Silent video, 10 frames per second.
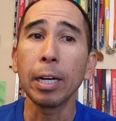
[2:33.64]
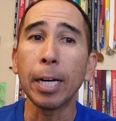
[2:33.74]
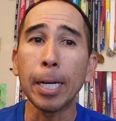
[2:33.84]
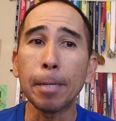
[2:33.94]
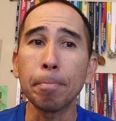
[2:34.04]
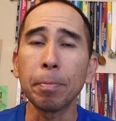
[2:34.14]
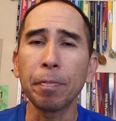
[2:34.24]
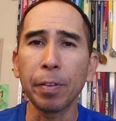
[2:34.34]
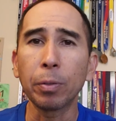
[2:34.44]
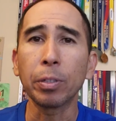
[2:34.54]
Um,
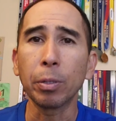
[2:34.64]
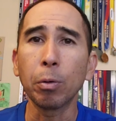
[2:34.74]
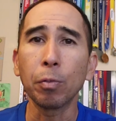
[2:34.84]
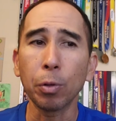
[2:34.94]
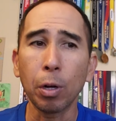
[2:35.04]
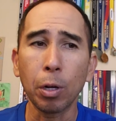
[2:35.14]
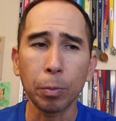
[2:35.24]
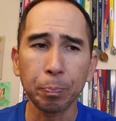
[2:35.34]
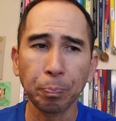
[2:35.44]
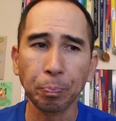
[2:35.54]
felt good
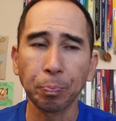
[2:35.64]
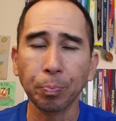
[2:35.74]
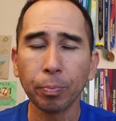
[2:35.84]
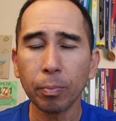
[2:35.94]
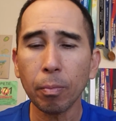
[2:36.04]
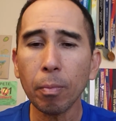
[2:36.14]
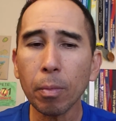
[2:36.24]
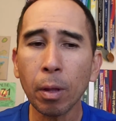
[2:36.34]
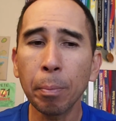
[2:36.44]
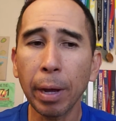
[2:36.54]
overall.
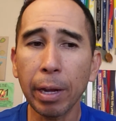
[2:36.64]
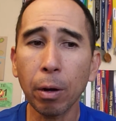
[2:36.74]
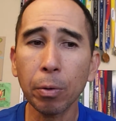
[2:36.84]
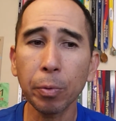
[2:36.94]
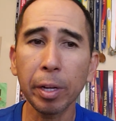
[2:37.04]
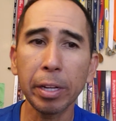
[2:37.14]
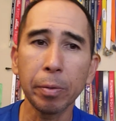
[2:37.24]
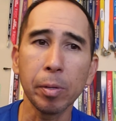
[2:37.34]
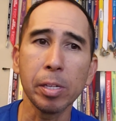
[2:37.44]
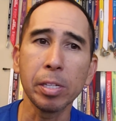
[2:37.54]
My heart
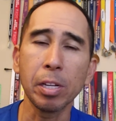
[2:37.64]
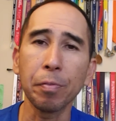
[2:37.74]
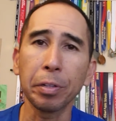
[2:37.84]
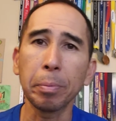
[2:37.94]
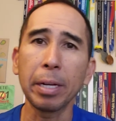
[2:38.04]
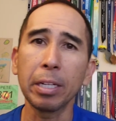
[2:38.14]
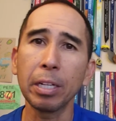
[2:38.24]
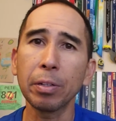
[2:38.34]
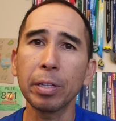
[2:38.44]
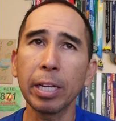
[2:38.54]
rate was hovering about
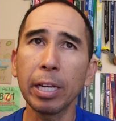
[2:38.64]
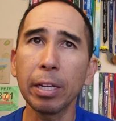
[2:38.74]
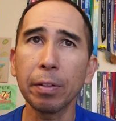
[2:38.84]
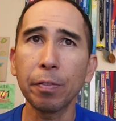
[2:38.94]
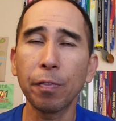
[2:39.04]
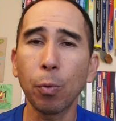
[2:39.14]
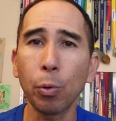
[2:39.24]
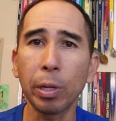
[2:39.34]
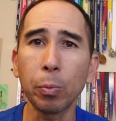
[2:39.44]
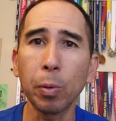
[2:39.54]

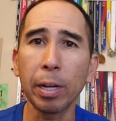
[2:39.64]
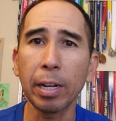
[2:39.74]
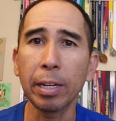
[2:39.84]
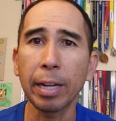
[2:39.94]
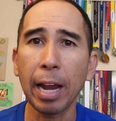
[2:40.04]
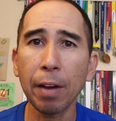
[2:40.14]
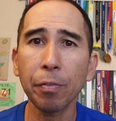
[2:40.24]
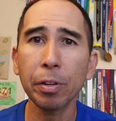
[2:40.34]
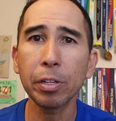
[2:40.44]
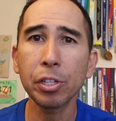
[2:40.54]
141 on
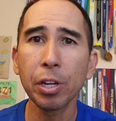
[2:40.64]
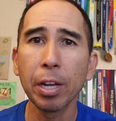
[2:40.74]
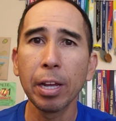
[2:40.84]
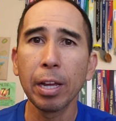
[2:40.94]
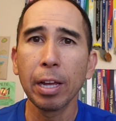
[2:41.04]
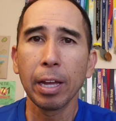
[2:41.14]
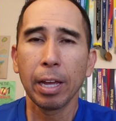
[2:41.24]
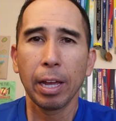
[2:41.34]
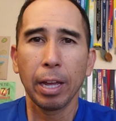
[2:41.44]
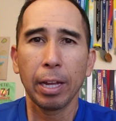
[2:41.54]
average.
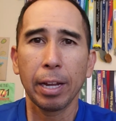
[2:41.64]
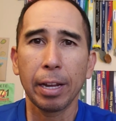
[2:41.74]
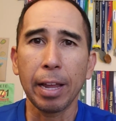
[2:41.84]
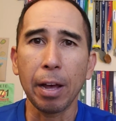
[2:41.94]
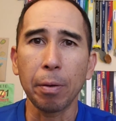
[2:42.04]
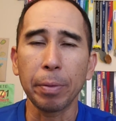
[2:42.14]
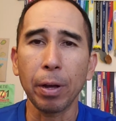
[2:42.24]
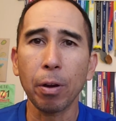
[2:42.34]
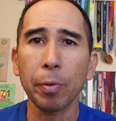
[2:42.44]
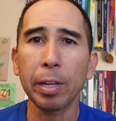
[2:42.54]
Now,
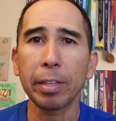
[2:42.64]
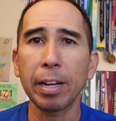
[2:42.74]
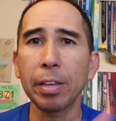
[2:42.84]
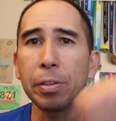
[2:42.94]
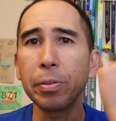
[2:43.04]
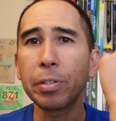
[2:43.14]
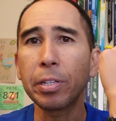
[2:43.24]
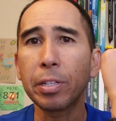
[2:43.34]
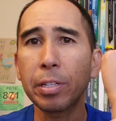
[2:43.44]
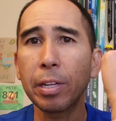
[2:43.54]
the heart rate that I use
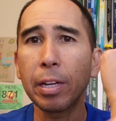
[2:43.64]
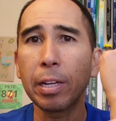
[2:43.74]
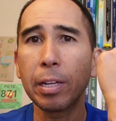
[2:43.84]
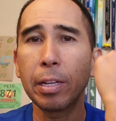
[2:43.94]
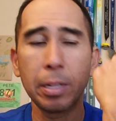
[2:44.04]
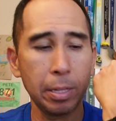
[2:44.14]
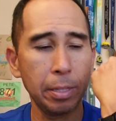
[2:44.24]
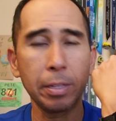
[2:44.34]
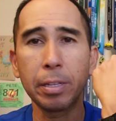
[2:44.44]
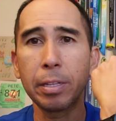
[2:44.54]
is uh,
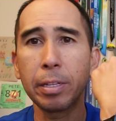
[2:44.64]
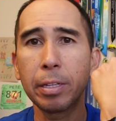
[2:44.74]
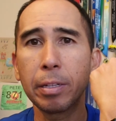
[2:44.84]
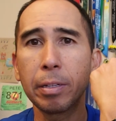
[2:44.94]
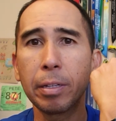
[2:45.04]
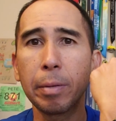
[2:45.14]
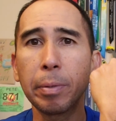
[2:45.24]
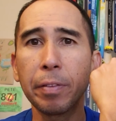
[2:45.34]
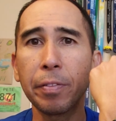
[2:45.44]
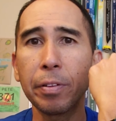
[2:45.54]
the, I
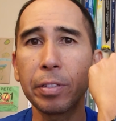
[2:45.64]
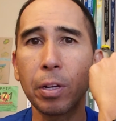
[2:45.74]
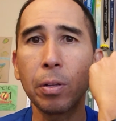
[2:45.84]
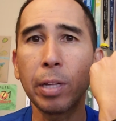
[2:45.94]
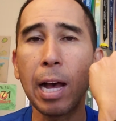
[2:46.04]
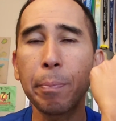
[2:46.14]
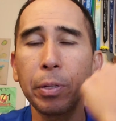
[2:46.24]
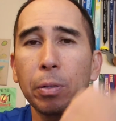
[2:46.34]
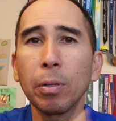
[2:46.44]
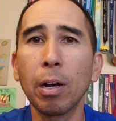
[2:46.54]
believe there it's called
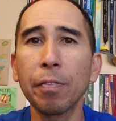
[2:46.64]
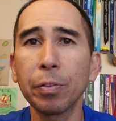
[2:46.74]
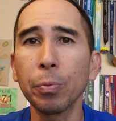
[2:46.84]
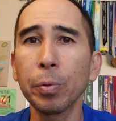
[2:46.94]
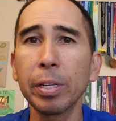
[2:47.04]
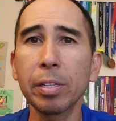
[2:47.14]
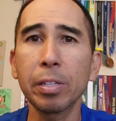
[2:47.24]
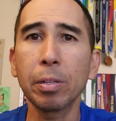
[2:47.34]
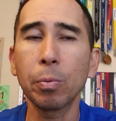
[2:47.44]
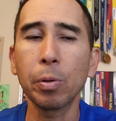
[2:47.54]
optical off the
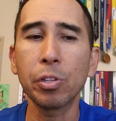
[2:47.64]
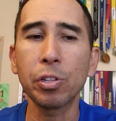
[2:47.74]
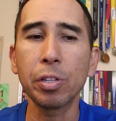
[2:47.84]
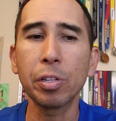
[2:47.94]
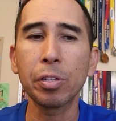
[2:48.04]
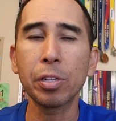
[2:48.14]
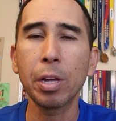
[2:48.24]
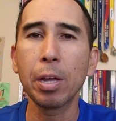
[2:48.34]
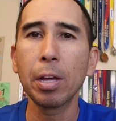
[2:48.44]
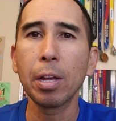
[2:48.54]
wrist, which is